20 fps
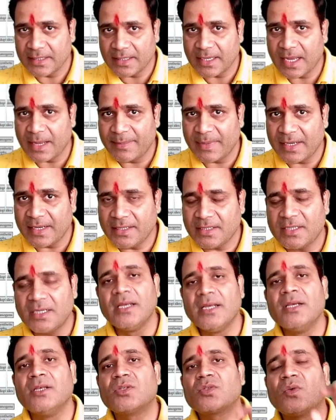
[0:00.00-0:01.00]
Am I right?
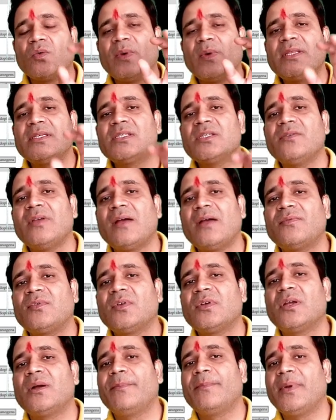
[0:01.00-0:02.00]
So once you have
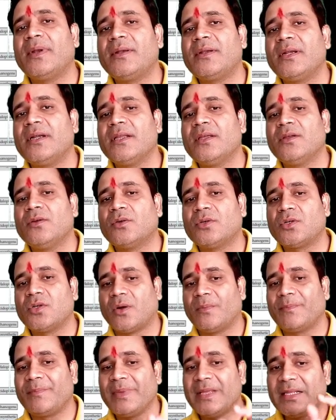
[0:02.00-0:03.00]
to completed your
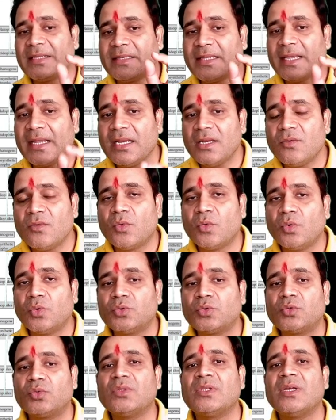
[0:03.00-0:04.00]
topic, then you go
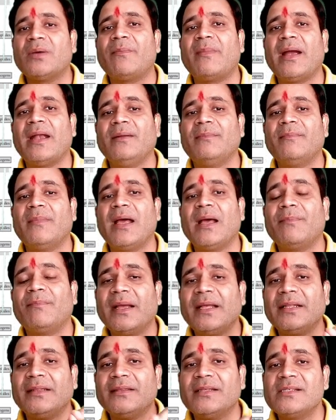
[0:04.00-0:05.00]
through the mind map,
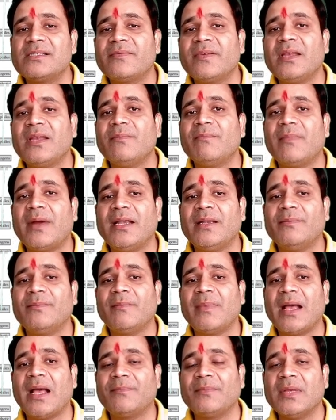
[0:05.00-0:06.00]
and this very mind
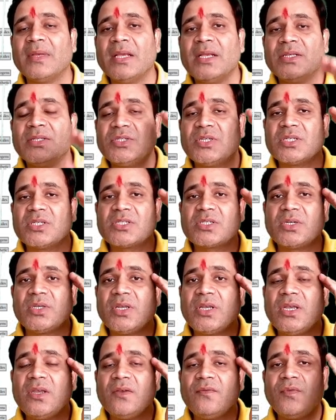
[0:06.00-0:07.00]
map just
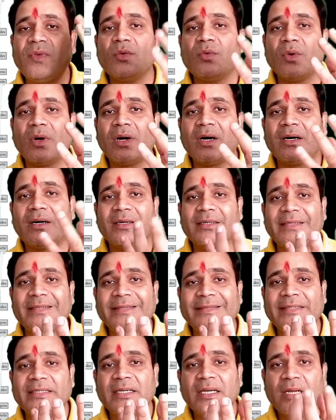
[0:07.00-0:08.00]
give you a
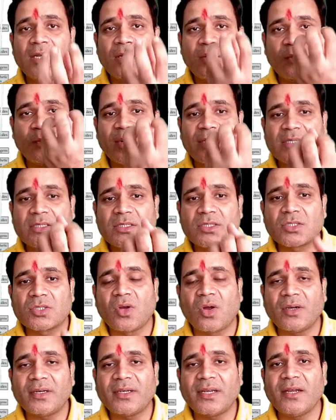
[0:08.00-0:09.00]
what
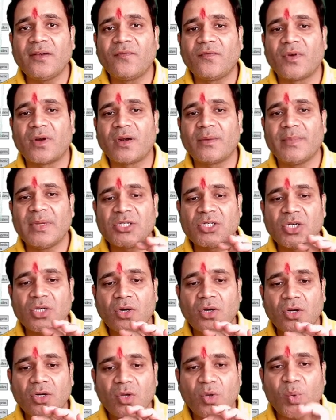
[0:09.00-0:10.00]
short information
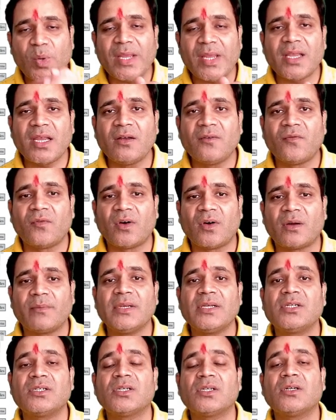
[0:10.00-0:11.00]
or quick
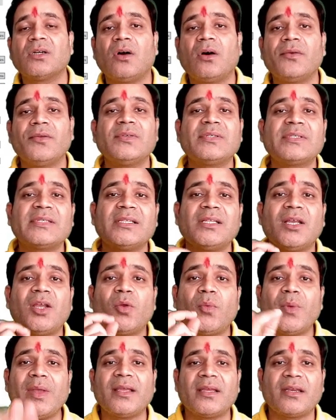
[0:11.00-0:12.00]
information, or you say the
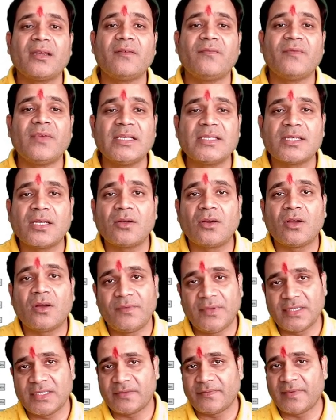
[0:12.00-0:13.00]
quick revision
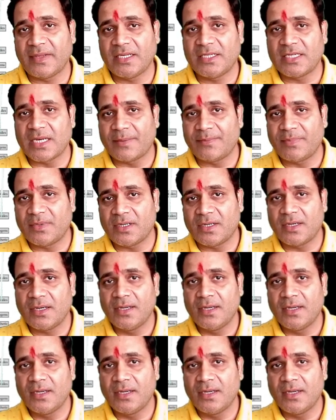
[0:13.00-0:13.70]
of this very chapter.